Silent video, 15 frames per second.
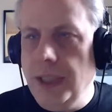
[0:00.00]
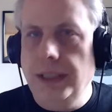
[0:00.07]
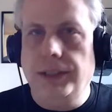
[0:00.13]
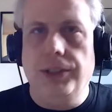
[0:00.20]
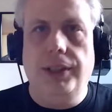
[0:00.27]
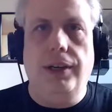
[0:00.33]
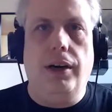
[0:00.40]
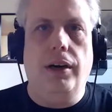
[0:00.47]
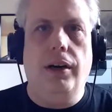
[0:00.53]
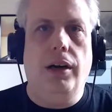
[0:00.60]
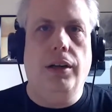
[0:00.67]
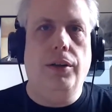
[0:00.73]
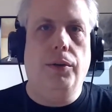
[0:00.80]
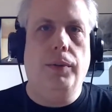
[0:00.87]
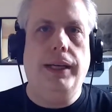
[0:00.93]
so there are
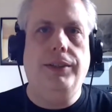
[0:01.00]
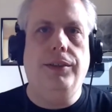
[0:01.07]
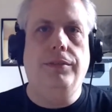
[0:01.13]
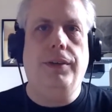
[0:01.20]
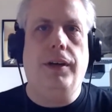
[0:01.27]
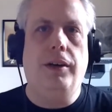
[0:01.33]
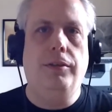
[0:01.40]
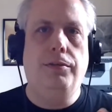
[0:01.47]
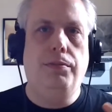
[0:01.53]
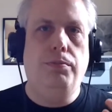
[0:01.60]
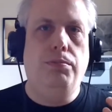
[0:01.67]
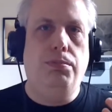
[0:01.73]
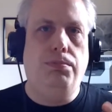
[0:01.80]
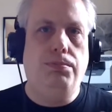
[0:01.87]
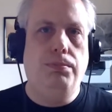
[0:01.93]
other ways of, of
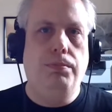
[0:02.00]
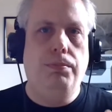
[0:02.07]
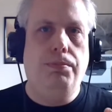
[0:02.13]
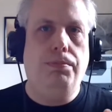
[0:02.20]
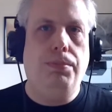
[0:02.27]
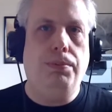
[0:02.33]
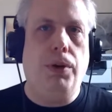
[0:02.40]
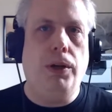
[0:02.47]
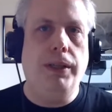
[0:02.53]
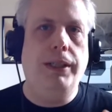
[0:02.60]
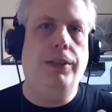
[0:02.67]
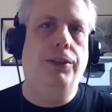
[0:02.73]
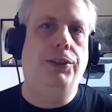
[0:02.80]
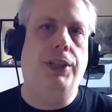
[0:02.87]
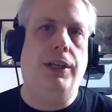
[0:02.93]

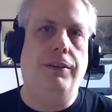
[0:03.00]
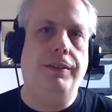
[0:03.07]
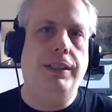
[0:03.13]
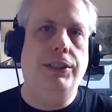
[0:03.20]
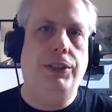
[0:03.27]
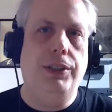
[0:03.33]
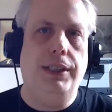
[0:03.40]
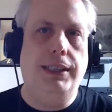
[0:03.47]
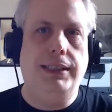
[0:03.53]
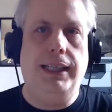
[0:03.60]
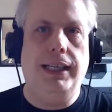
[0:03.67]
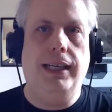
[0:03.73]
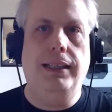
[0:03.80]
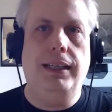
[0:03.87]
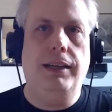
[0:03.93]
pulling yourself into this
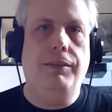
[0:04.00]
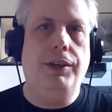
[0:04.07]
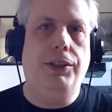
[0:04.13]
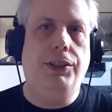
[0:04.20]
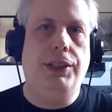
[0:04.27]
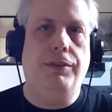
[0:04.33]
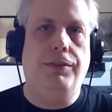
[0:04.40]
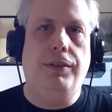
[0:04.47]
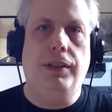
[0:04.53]
thing and giving yourself a,